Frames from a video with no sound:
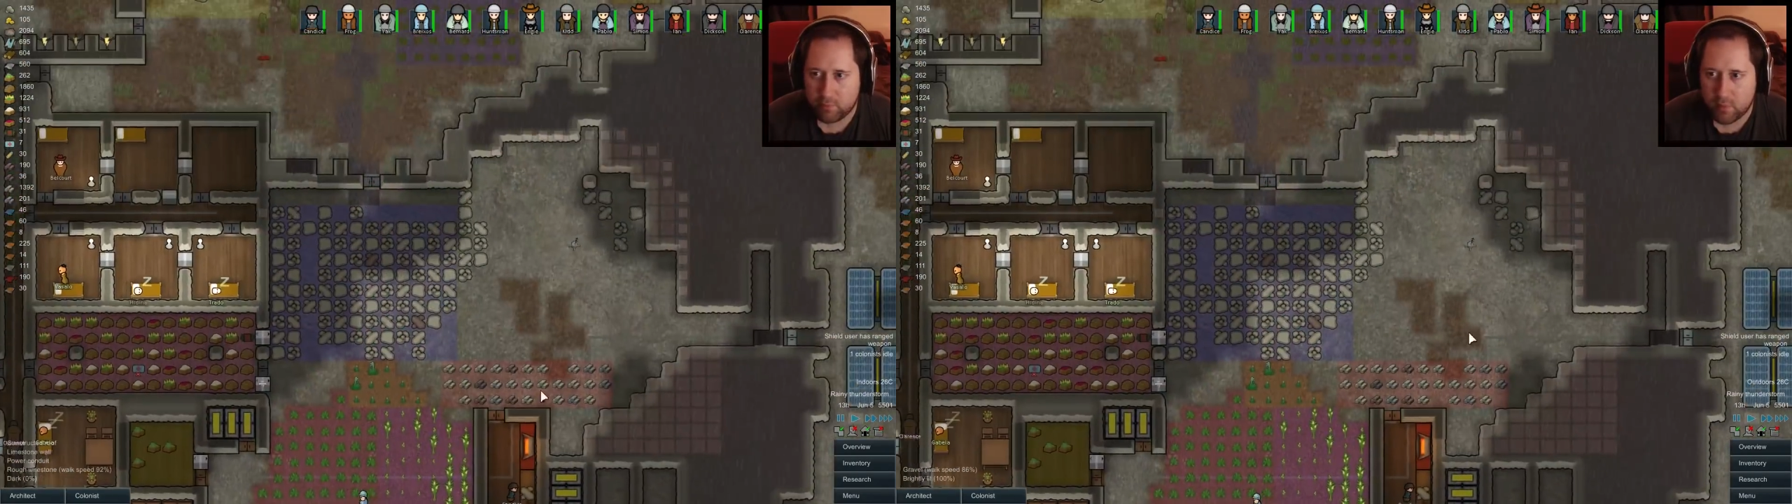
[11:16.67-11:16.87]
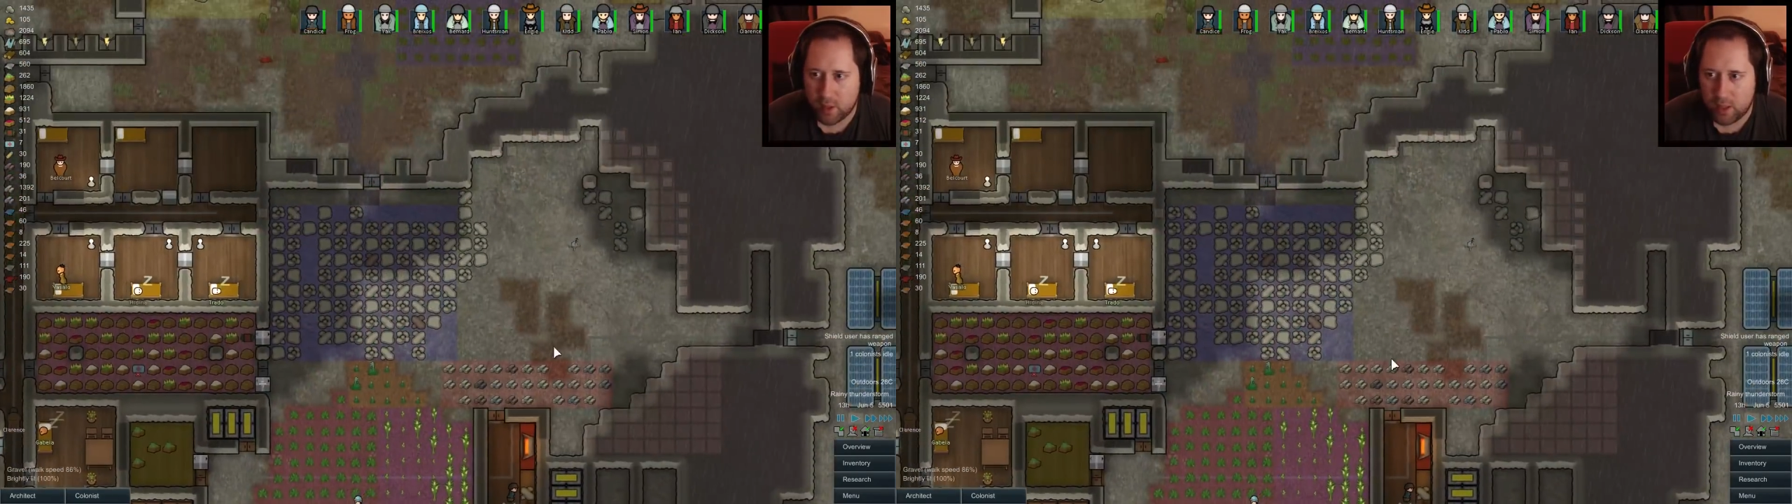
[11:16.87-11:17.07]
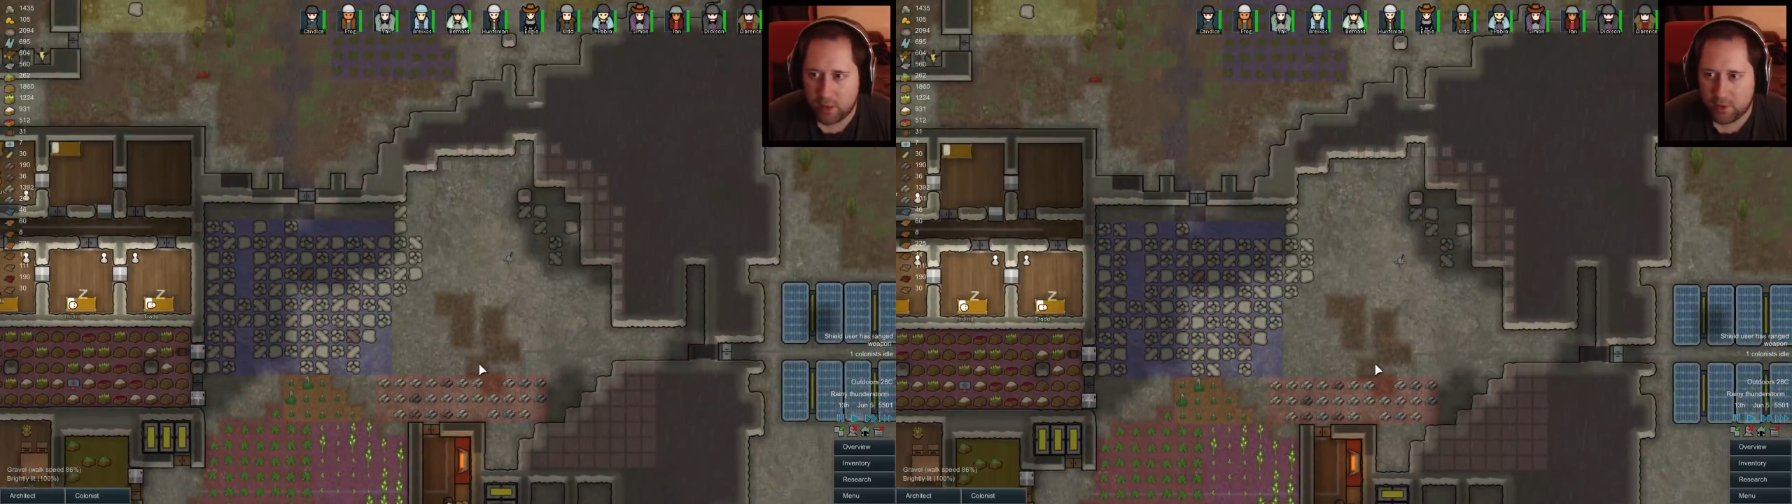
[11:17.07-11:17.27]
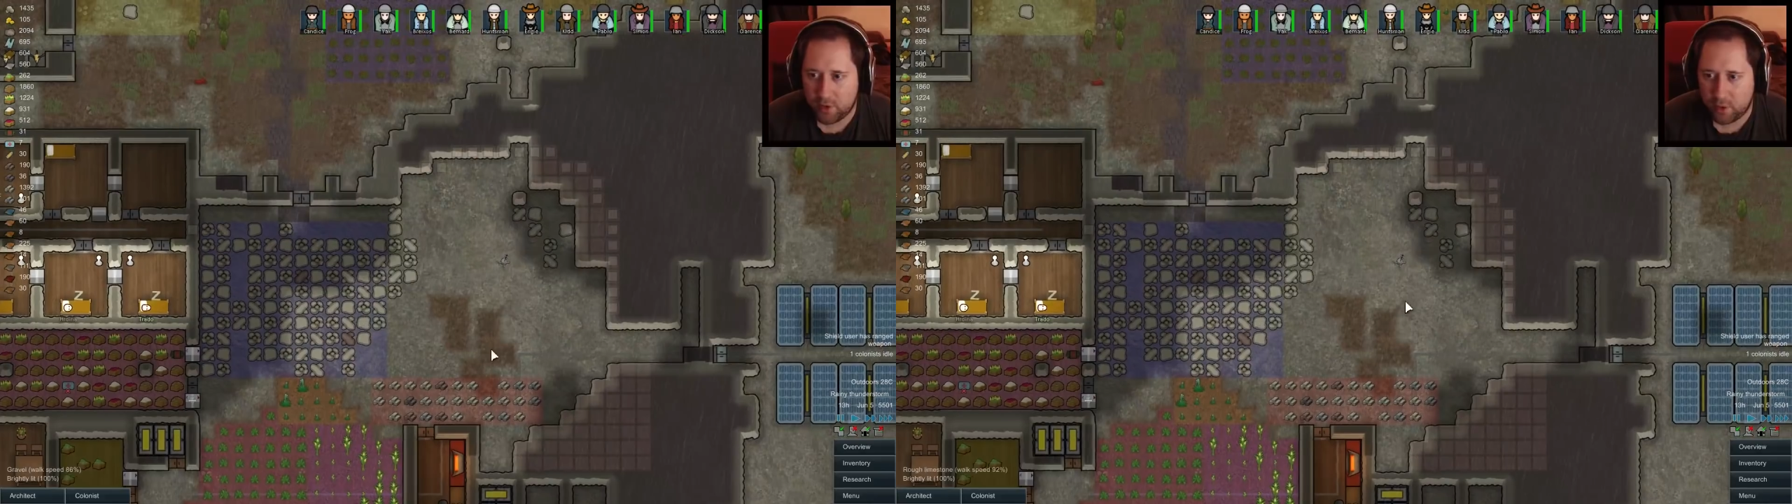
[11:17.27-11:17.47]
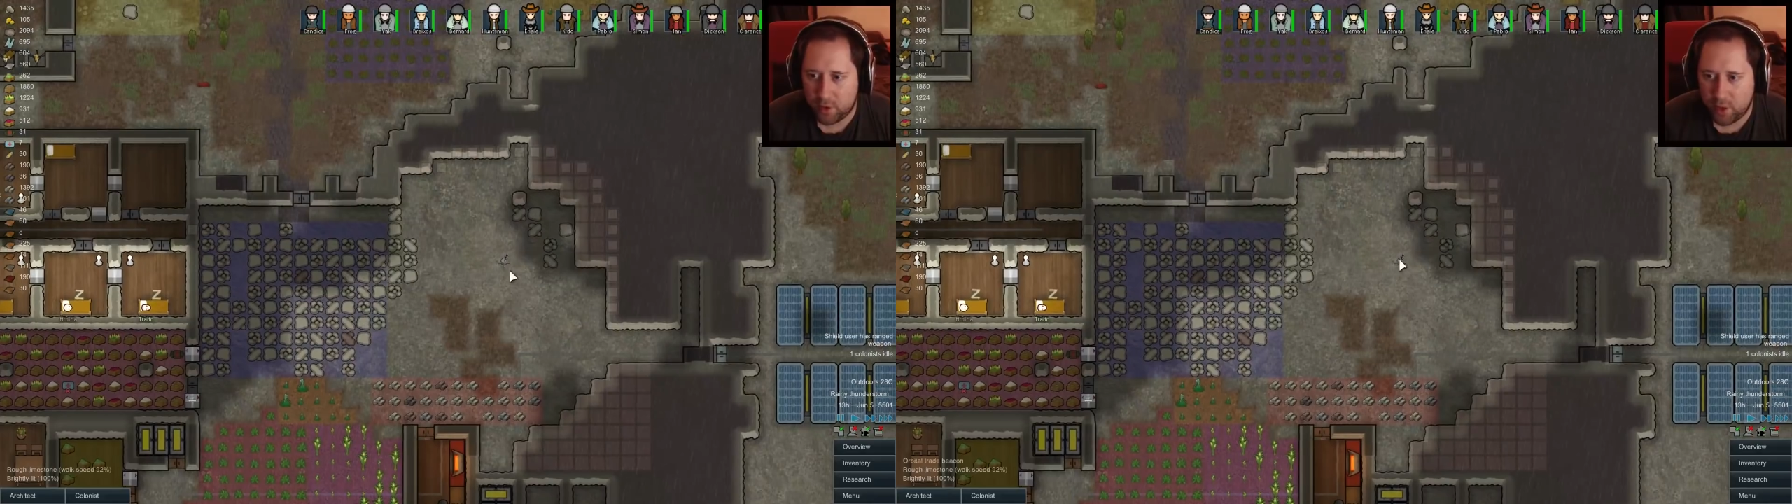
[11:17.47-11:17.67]
into
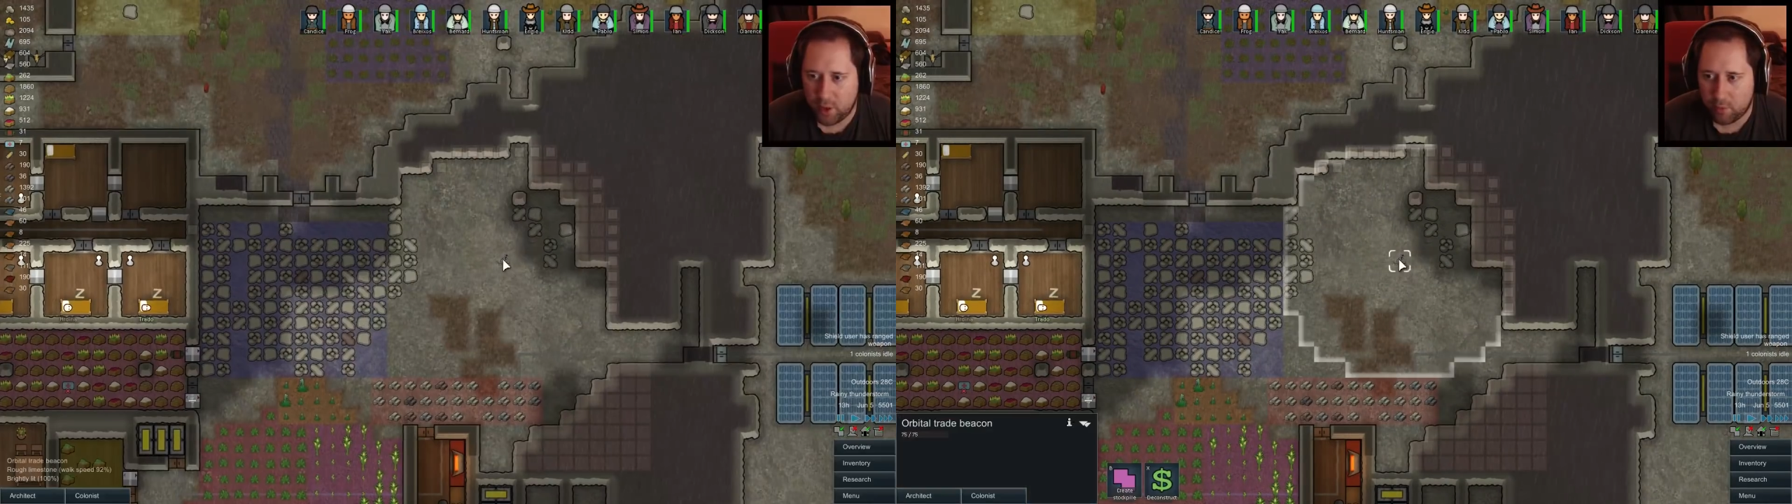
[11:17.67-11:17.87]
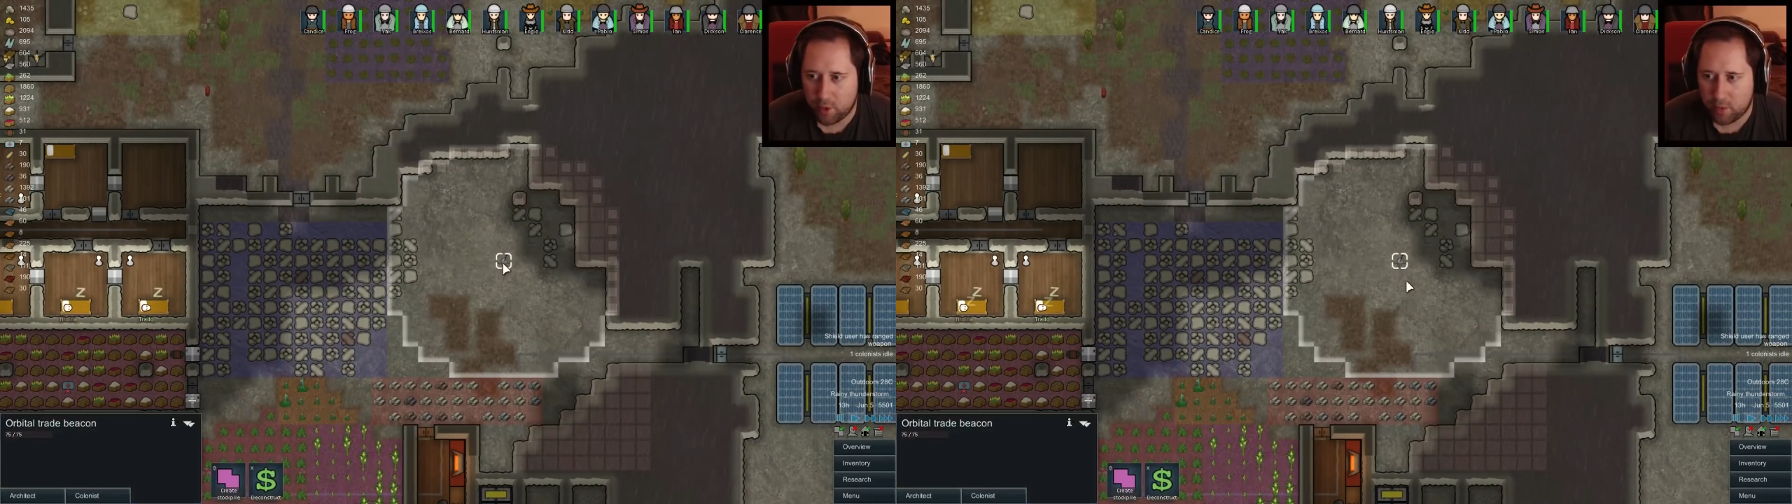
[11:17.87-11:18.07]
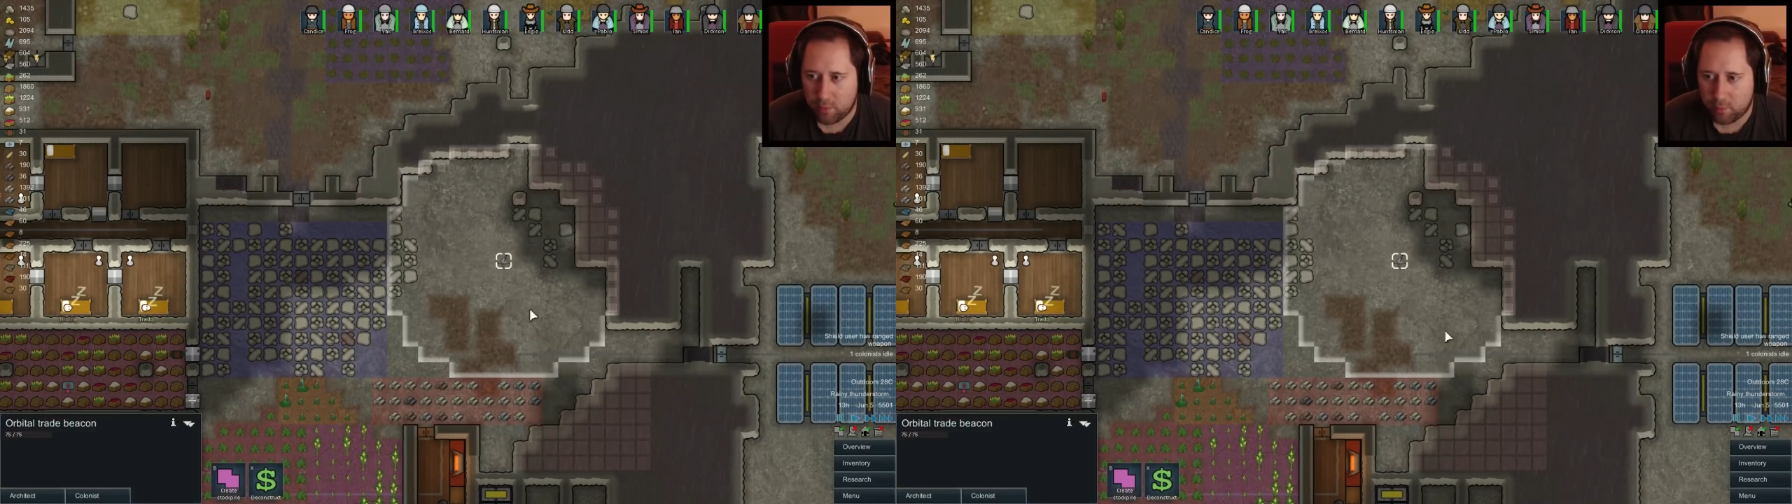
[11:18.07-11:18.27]
the new one